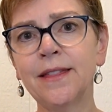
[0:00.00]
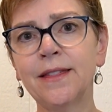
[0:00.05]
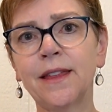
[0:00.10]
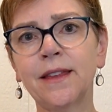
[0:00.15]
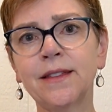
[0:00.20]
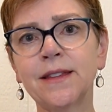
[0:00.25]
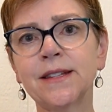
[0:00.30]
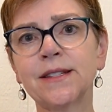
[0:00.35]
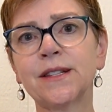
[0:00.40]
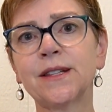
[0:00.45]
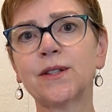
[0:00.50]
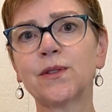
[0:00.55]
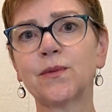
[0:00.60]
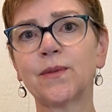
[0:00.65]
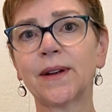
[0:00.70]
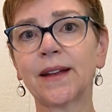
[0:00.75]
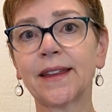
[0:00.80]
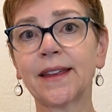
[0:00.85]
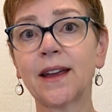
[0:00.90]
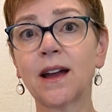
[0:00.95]
that this is
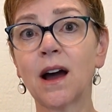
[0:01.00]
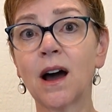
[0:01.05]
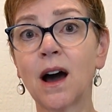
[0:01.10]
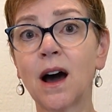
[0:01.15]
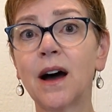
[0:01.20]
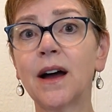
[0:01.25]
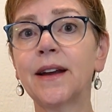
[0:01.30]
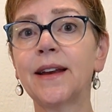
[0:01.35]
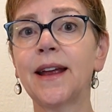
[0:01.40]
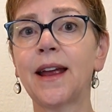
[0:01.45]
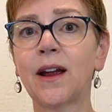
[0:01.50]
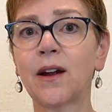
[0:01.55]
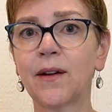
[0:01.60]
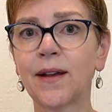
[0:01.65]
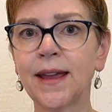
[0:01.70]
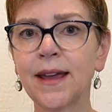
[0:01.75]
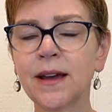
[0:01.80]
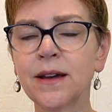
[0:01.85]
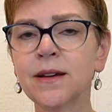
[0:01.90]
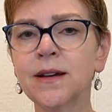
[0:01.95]
really a hot
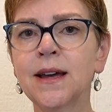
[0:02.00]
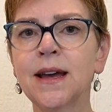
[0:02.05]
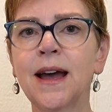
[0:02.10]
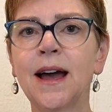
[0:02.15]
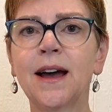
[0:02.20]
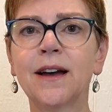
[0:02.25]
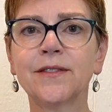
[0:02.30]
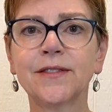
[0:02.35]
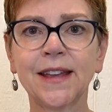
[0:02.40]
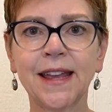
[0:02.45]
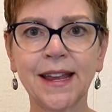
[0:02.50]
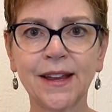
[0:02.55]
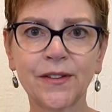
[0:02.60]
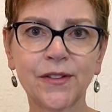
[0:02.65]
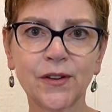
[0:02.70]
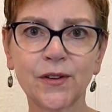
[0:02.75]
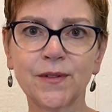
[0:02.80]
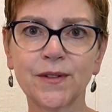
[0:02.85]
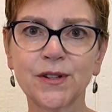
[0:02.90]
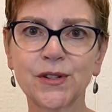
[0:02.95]
area of
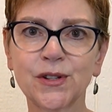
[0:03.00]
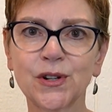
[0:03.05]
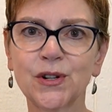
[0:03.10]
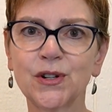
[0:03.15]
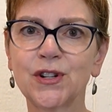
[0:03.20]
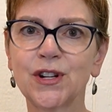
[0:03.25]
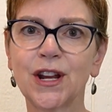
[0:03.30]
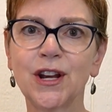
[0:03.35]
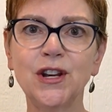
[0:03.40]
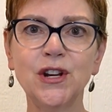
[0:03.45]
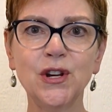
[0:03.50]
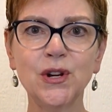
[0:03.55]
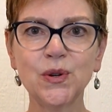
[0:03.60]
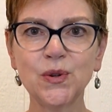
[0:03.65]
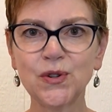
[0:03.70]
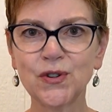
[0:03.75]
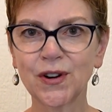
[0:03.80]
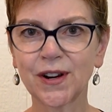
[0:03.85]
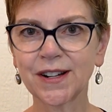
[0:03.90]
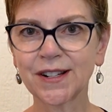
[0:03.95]
cancer research and
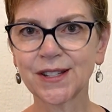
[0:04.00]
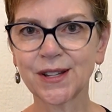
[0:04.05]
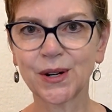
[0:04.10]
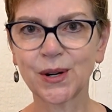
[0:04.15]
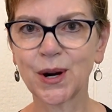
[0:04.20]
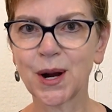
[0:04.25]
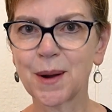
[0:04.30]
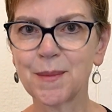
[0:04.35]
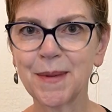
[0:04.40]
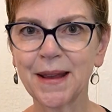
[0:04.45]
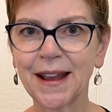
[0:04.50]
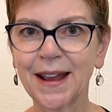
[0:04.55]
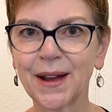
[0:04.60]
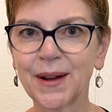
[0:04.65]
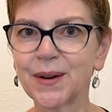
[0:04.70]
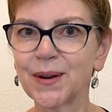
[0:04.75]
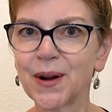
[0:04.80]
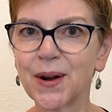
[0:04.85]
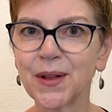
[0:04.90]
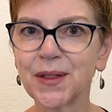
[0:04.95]
new drugs are coming
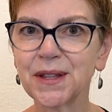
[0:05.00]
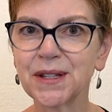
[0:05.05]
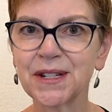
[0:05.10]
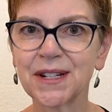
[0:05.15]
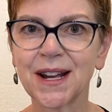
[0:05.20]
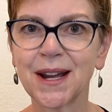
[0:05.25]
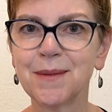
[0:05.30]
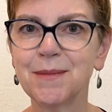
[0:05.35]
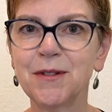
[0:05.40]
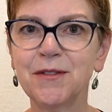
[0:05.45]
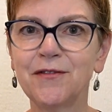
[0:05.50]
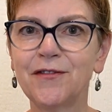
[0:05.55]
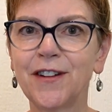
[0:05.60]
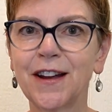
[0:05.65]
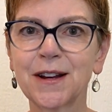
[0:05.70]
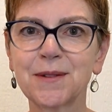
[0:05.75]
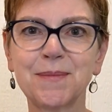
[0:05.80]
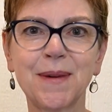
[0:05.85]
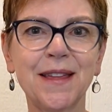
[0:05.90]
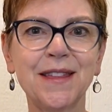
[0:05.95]
out all the time. In
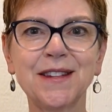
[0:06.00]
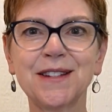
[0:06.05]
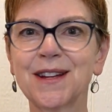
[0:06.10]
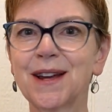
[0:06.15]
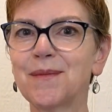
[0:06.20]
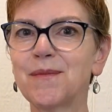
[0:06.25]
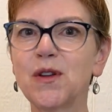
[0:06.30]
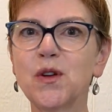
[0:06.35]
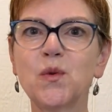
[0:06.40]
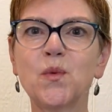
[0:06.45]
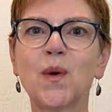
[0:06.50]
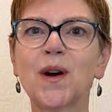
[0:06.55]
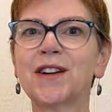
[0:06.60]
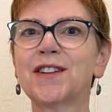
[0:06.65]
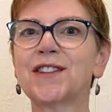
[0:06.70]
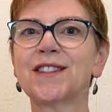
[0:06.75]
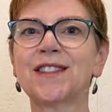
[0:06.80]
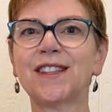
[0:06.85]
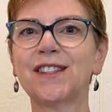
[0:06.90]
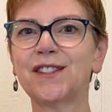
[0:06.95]
fact, by the time you
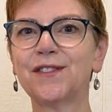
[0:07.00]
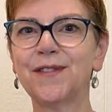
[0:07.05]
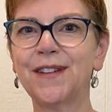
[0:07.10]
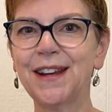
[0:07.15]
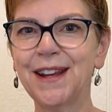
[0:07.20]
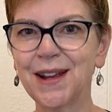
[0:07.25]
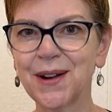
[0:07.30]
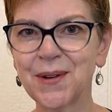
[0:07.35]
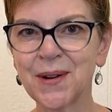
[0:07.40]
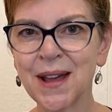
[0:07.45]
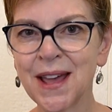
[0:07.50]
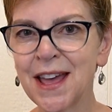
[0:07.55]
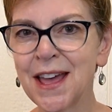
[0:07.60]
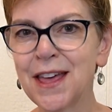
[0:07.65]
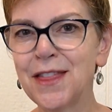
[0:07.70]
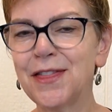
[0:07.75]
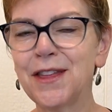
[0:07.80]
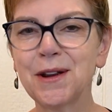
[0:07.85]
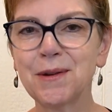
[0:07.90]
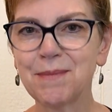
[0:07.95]
watch this video,
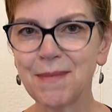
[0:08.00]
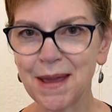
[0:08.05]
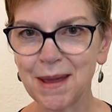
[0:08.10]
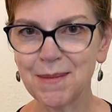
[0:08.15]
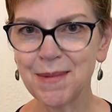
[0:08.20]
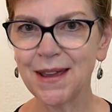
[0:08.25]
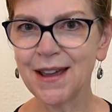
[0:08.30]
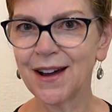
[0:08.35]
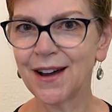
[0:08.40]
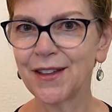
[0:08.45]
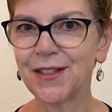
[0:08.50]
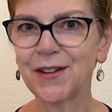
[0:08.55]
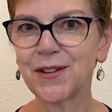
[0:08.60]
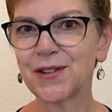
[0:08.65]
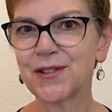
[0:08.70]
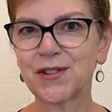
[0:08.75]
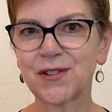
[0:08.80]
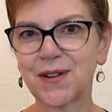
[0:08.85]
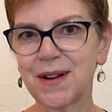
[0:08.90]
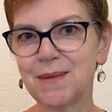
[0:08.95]
there may be other
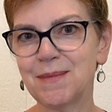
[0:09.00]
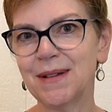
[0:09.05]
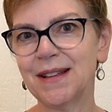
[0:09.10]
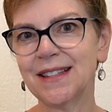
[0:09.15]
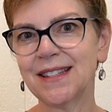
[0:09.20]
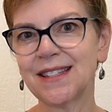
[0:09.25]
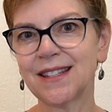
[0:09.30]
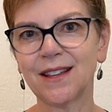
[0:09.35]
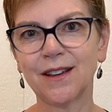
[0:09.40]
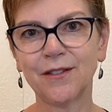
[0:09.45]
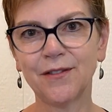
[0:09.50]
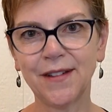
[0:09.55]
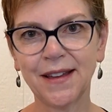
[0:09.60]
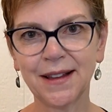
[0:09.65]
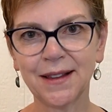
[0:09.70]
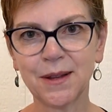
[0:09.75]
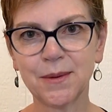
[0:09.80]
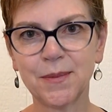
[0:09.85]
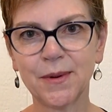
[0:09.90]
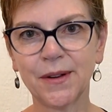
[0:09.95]
treatments
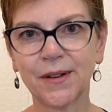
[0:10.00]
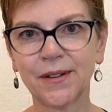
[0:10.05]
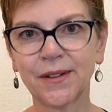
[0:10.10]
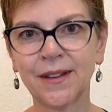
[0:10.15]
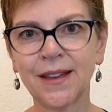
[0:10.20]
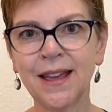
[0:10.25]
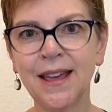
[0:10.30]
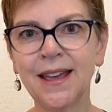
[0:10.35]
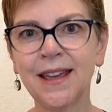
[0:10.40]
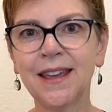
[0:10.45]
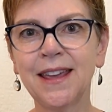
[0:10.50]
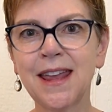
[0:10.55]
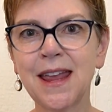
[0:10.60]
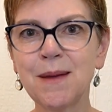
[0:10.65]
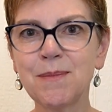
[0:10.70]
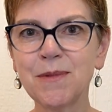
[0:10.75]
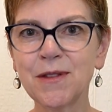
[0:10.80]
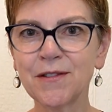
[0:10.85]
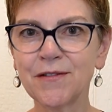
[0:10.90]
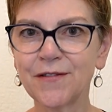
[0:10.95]
available.
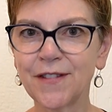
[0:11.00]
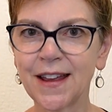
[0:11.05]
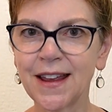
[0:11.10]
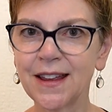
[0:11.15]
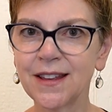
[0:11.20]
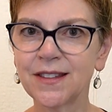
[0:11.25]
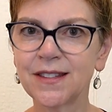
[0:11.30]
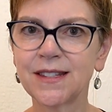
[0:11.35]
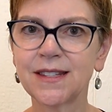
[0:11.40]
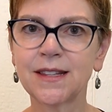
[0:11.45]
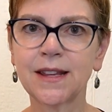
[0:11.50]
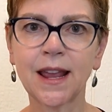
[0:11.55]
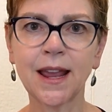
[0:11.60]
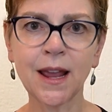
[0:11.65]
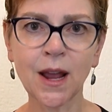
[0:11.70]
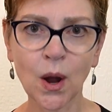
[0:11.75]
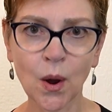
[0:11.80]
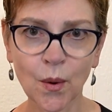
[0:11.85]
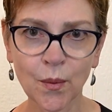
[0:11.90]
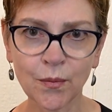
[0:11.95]
Keep the faith,
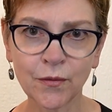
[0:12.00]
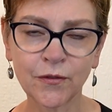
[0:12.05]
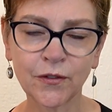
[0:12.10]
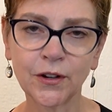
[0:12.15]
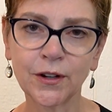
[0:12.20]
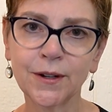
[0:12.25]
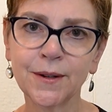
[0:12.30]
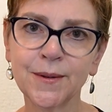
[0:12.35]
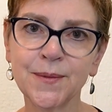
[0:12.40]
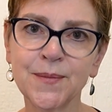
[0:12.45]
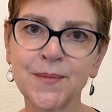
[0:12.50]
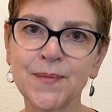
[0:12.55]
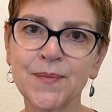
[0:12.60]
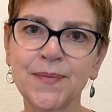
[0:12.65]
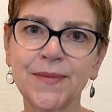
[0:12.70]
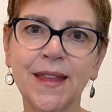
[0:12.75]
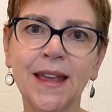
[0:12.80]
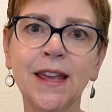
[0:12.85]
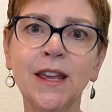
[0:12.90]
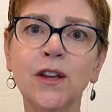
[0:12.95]
stay hopeful.
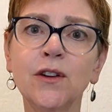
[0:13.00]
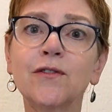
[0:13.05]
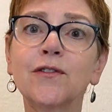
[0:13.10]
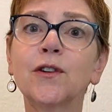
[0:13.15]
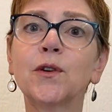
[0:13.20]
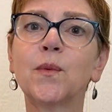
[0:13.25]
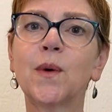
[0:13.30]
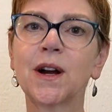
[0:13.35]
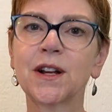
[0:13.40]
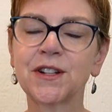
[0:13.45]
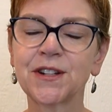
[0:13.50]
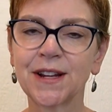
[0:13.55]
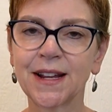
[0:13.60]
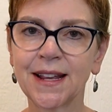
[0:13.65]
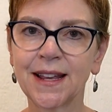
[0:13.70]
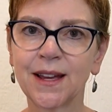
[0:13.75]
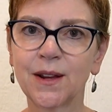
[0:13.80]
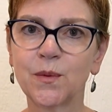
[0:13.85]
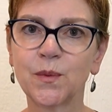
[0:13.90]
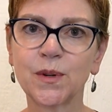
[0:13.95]
Thank you for
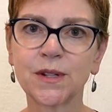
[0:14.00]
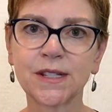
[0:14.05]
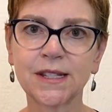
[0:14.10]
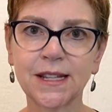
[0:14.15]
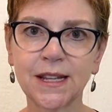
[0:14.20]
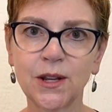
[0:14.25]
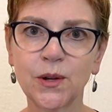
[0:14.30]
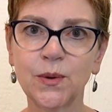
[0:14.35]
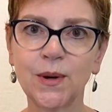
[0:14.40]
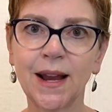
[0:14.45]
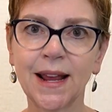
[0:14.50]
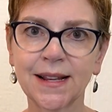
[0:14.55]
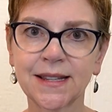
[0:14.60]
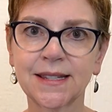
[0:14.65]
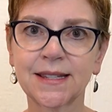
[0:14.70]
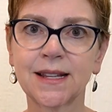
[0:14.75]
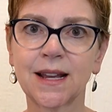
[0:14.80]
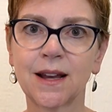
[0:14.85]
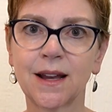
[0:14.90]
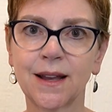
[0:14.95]
watching and we'll see you
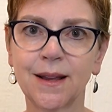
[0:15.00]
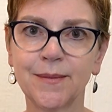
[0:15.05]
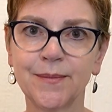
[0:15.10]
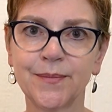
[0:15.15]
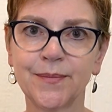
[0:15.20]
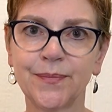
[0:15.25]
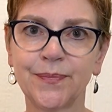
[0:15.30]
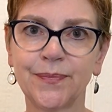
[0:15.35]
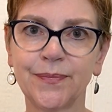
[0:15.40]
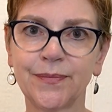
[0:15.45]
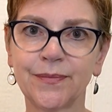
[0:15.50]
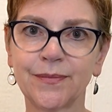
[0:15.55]
next time.